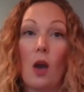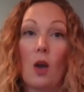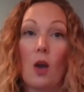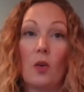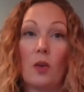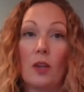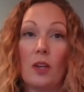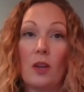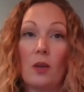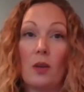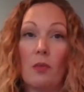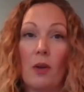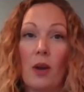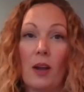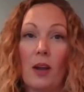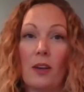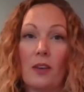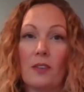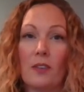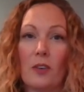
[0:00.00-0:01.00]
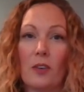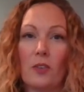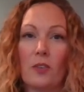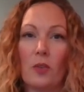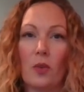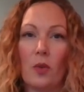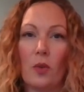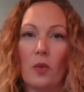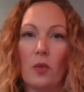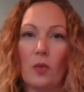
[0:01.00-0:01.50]
ODL products are
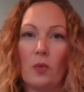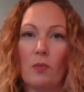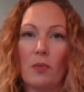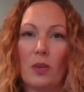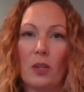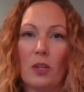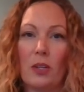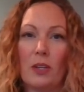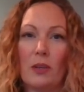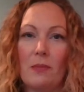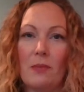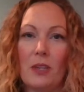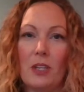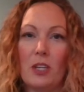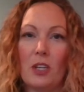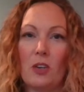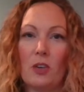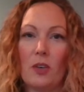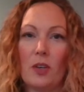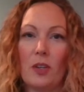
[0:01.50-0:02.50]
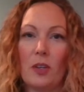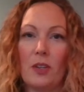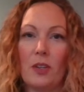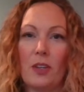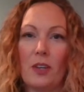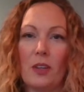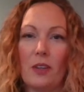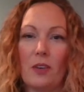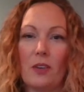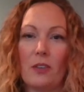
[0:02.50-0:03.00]
sold through building material
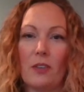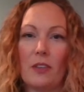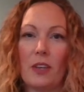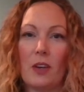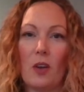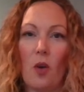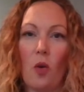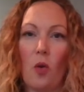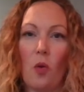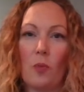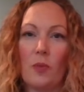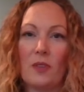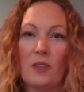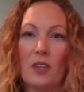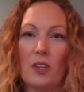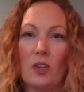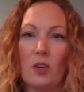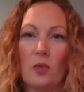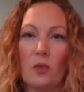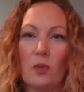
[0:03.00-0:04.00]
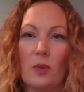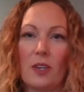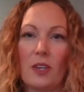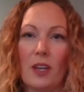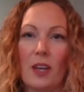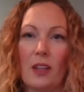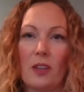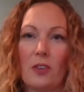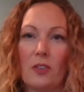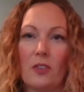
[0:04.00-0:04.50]
dealers and home center
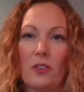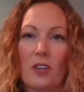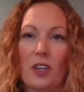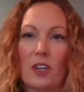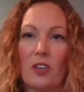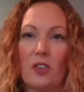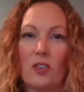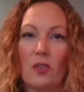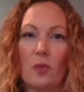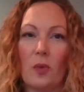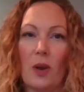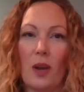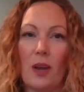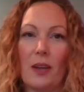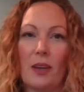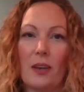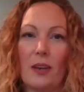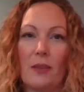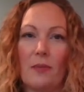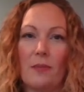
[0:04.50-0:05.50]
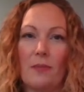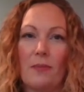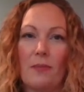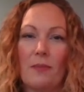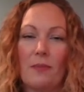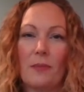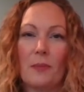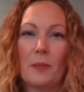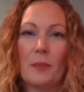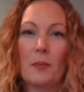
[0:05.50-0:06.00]
retailers nationwide.
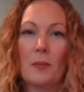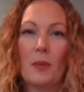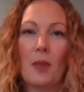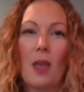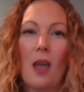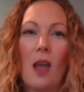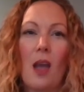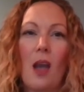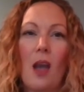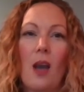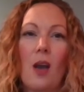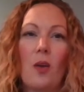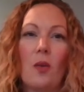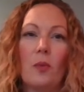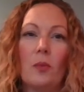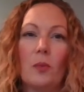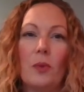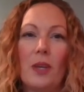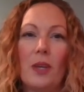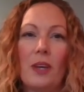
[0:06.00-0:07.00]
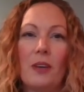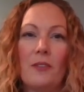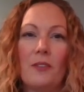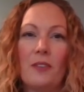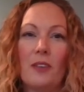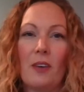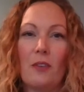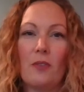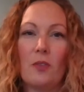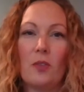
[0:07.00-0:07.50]
We have
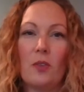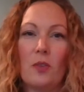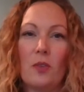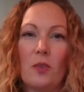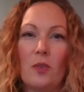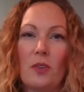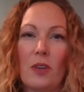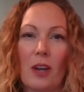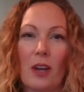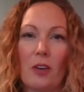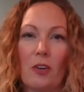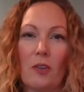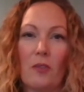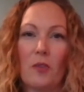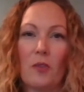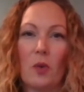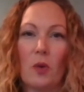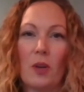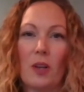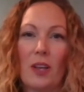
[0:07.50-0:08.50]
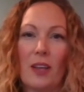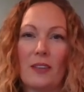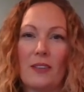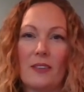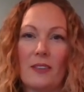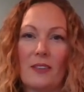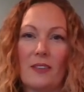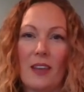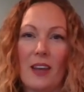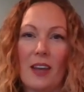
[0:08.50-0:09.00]
several new decorative door glass
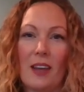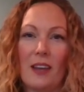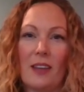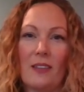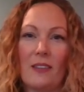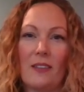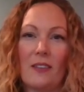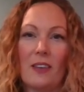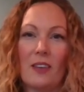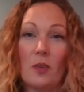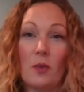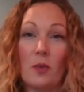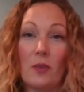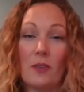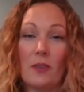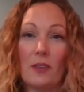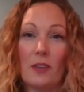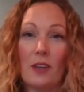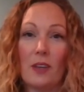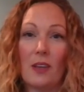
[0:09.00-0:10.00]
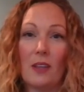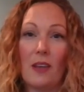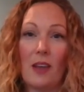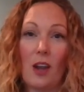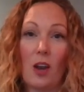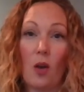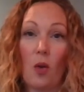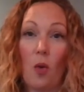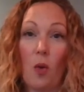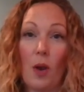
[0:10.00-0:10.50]
designs, and you will see they
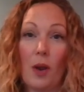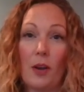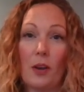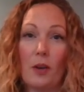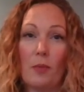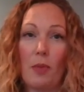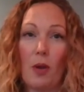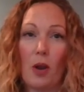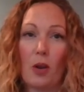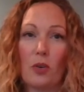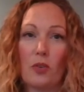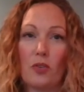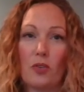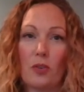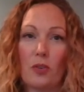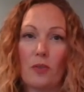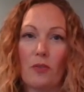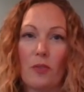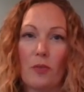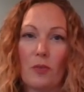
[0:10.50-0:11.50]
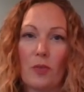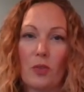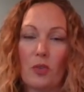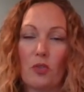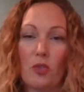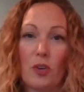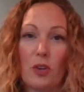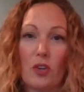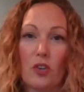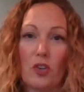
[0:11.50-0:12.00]
are quite a departure from the
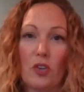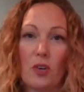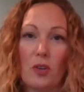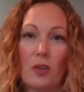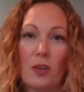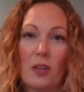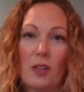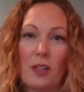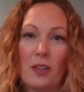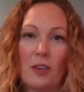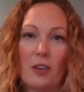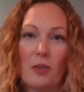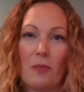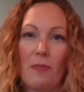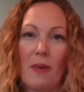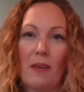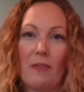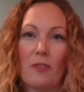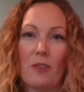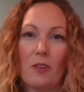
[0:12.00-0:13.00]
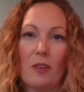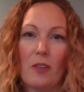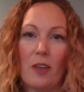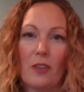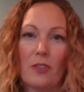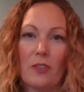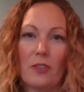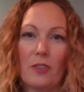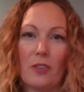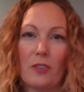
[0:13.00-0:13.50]
traditional clear bevel
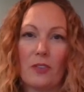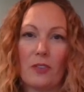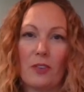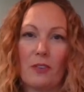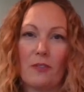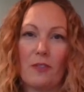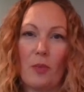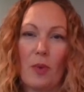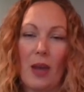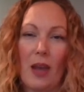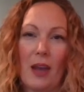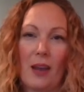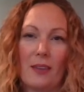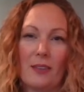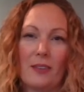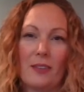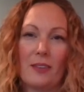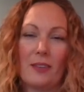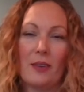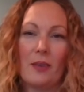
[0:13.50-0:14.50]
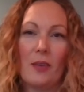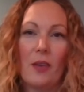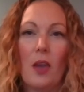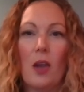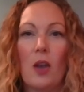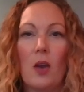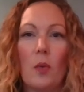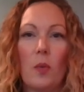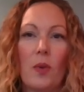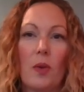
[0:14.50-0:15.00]
clusters of the past.
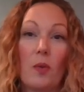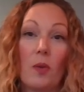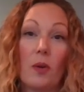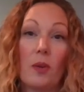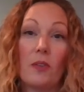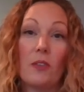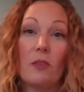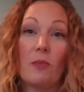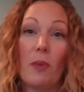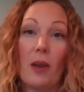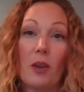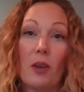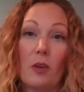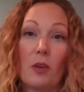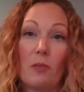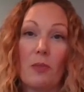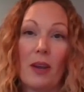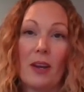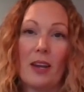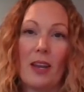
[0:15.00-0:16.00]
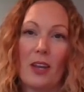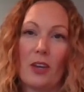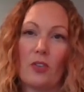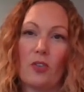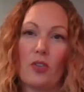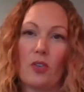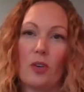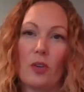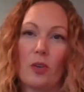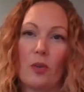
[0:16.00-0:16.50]
We were inspired by
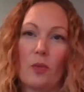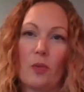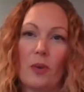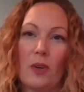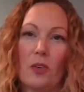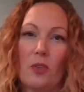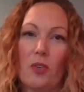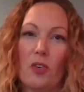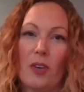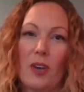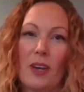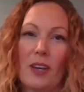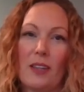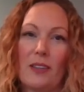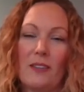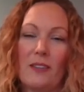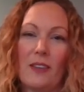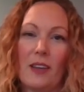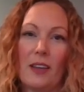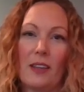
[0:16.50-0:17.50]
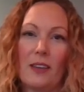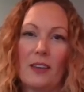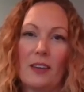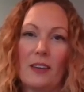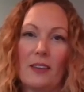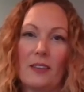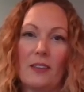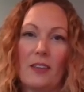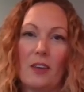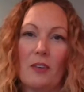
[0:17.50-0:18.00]
nature when creating
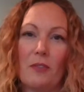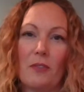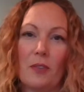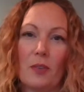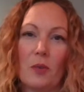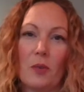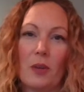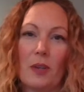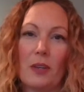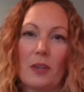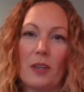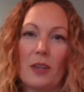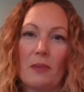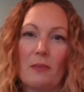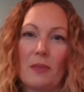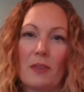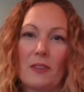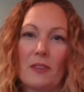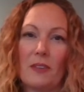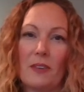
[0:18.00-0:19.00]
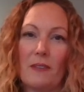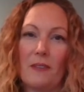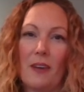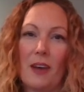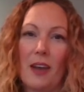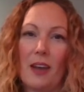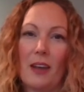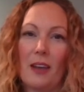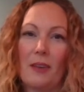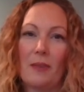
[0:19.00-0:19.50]
Salix, Affluent, and
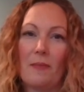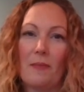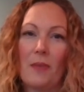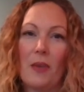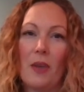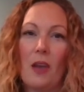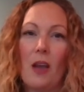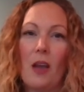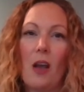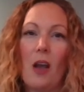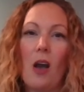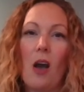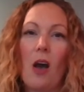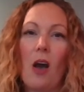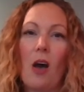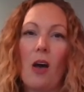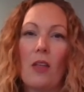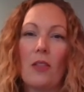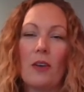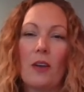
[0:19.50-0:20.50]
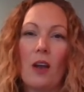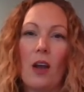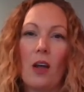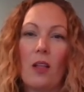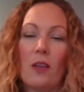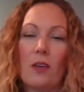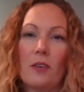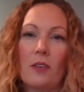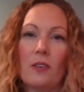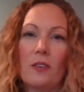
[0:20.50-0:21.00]
Mystify. All the
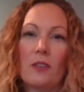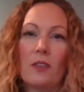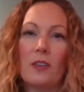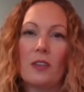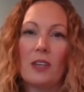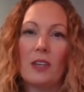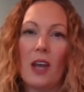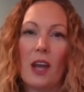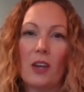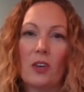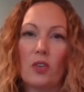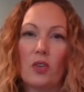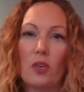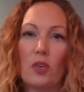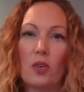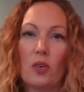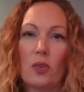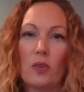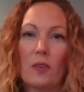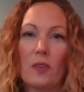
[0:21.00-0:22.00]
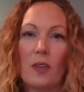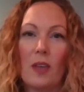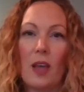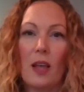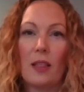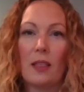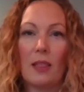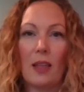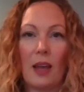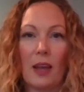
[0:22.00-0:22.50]
colors, textures,
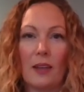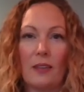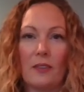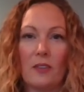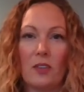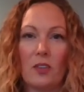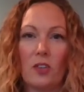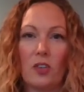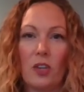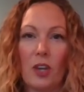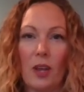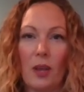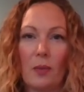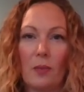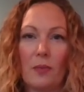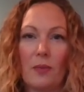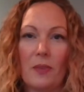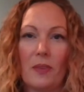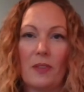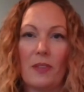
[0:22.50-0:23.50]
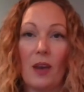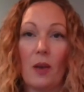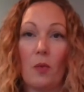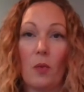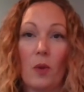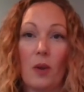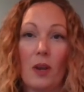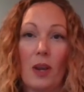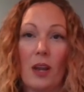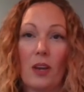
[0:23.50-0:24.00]
lines, and shapes that
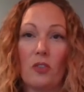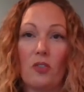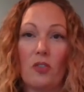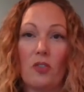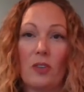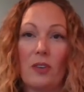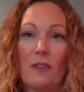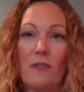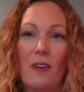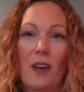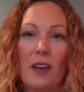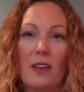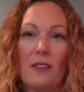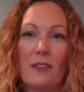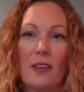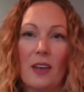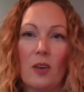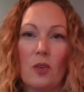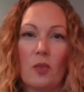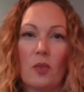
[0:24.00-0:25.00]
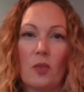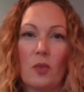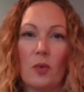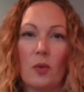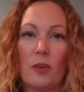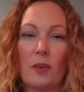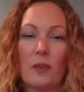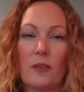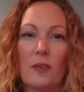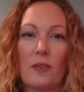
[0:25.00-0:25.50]
one naturally finds
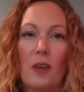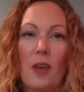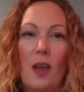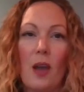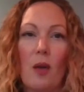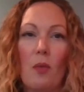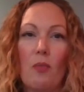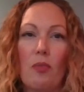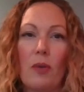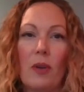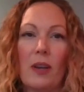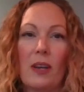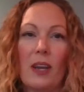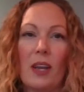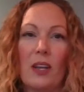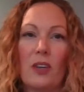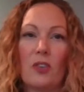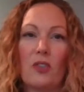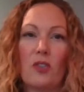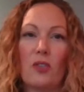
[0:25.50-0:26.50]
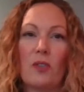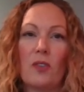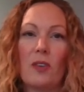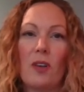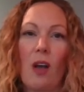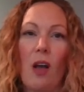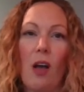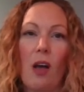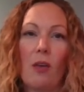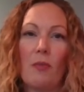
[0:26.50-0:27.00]
outdoors bring nature's
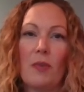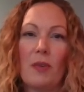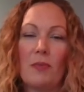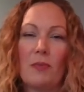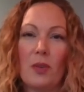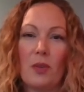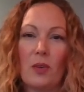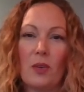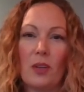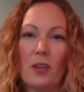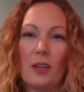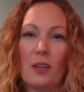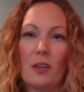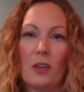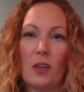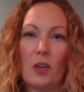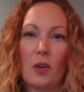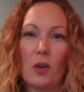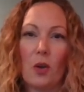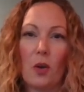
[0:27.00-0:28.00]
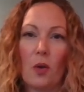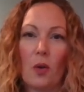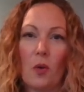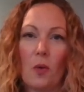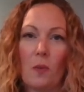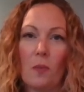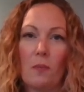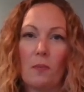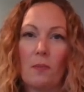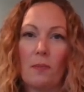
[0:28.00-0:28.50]
calm and beauty into your
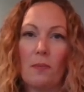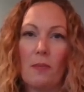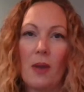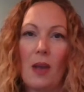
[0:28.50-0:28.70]
home.